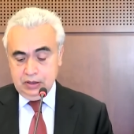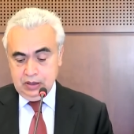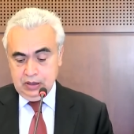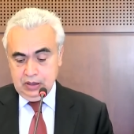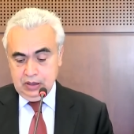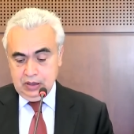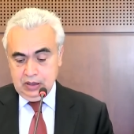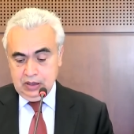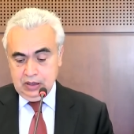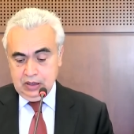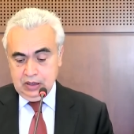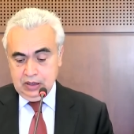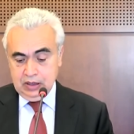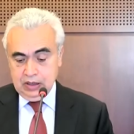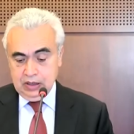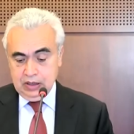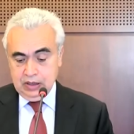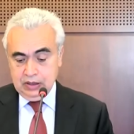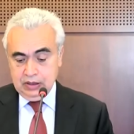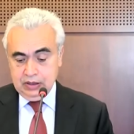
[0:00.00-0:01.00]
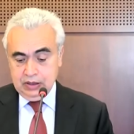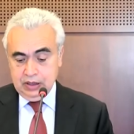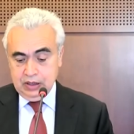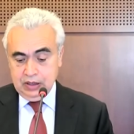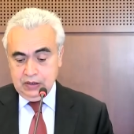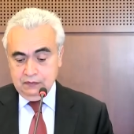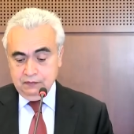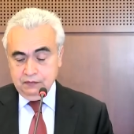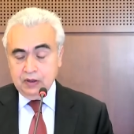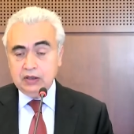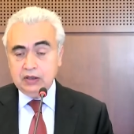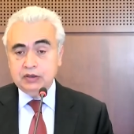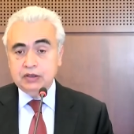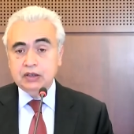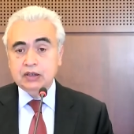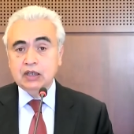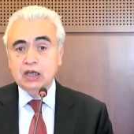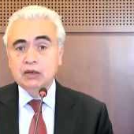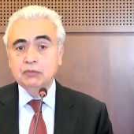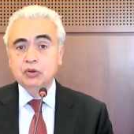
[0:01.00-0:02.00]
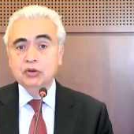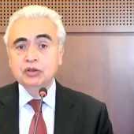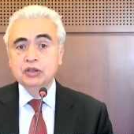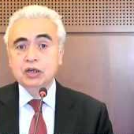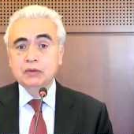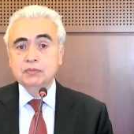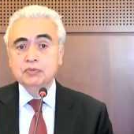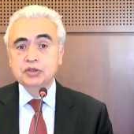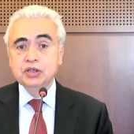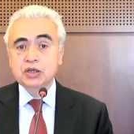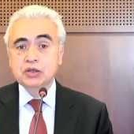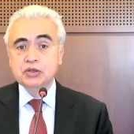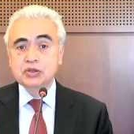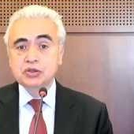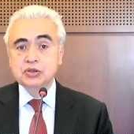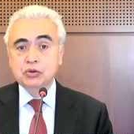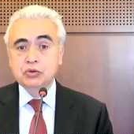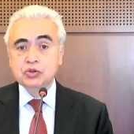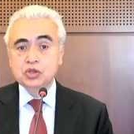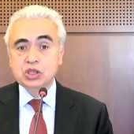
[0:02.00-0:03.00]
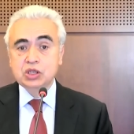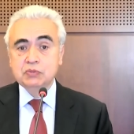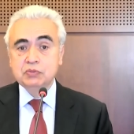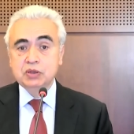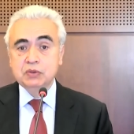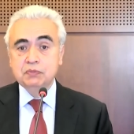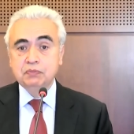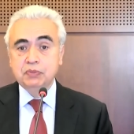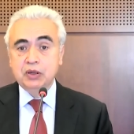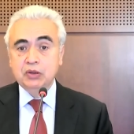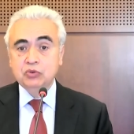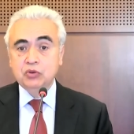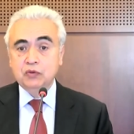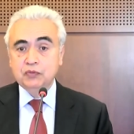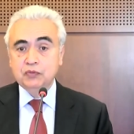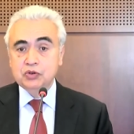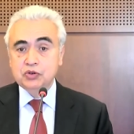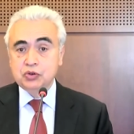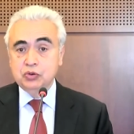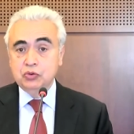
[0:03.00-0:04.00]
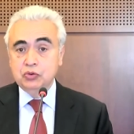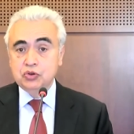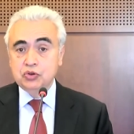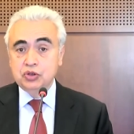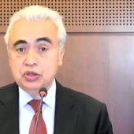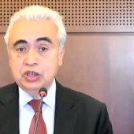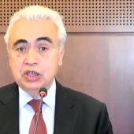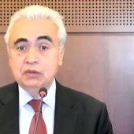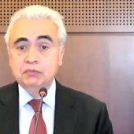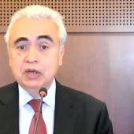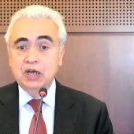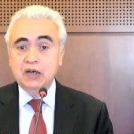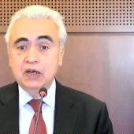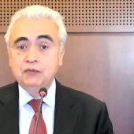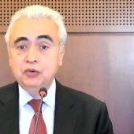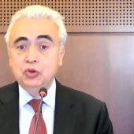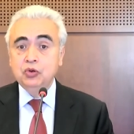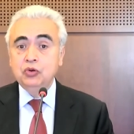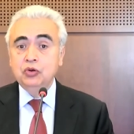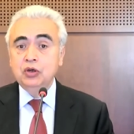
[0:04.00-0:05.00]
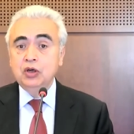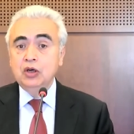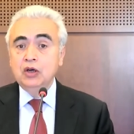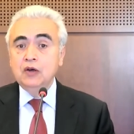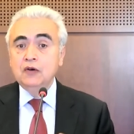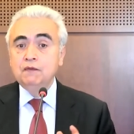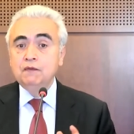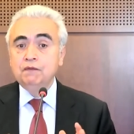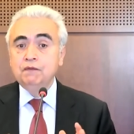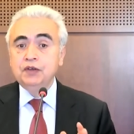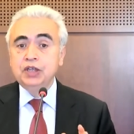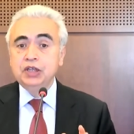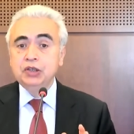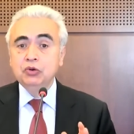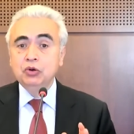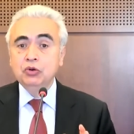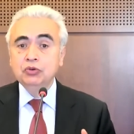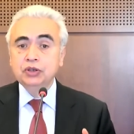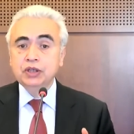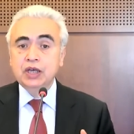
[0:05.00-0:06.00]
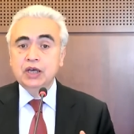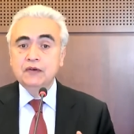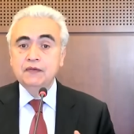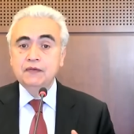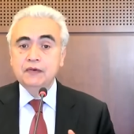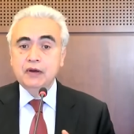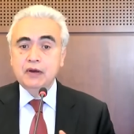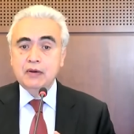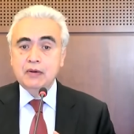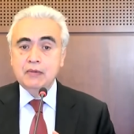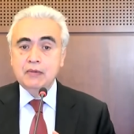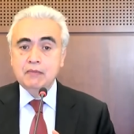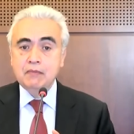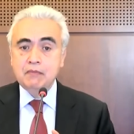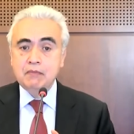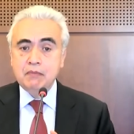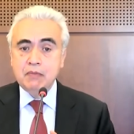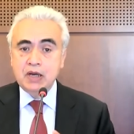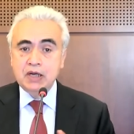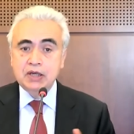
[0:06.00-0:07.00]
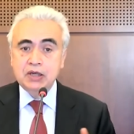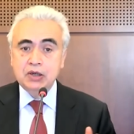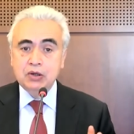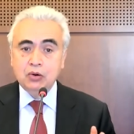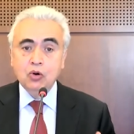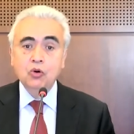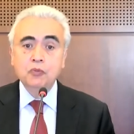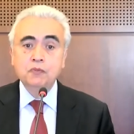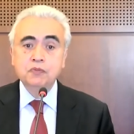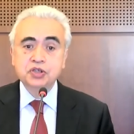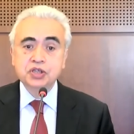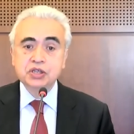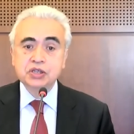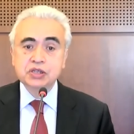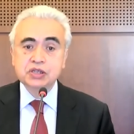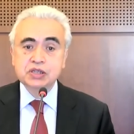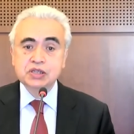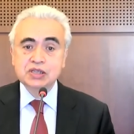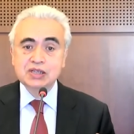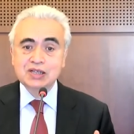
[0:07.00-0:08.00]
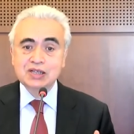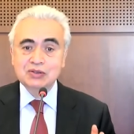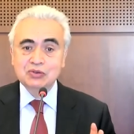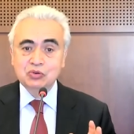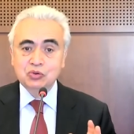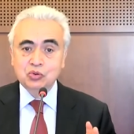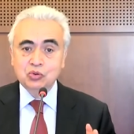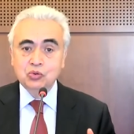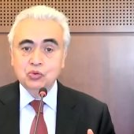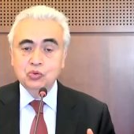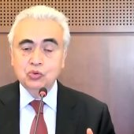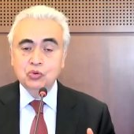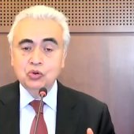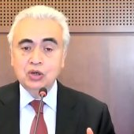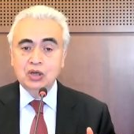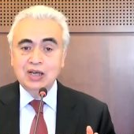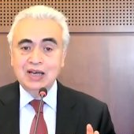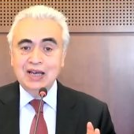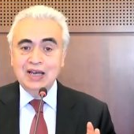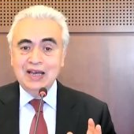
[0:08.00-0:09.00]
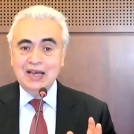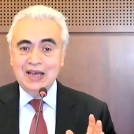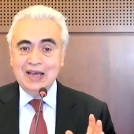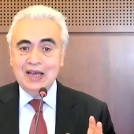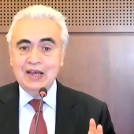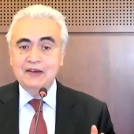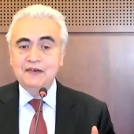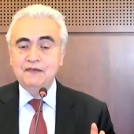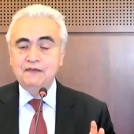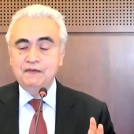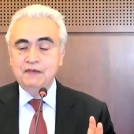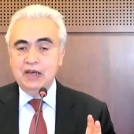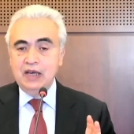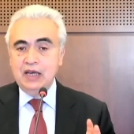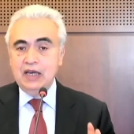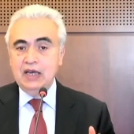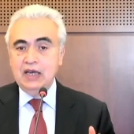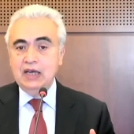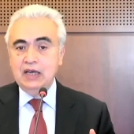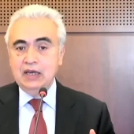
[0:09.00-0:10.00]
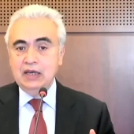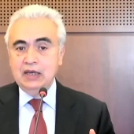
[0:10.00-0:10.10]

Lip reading: they want the carbon capture and storage to be part of the solution. In my view, we don't have many options to have a